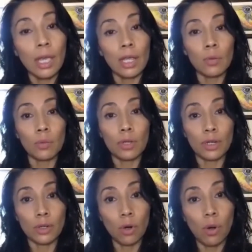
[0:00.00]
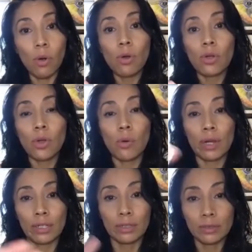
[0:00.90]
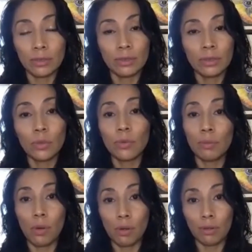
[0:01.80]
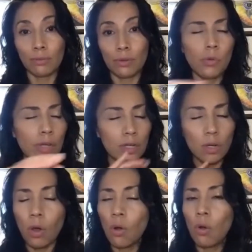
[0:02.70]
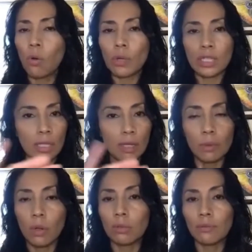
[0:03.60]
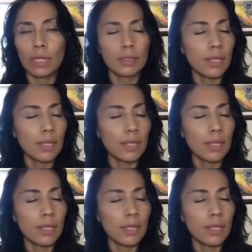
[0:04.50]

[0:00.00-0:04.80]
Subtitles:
And we are all going to evolve. We are always evolving.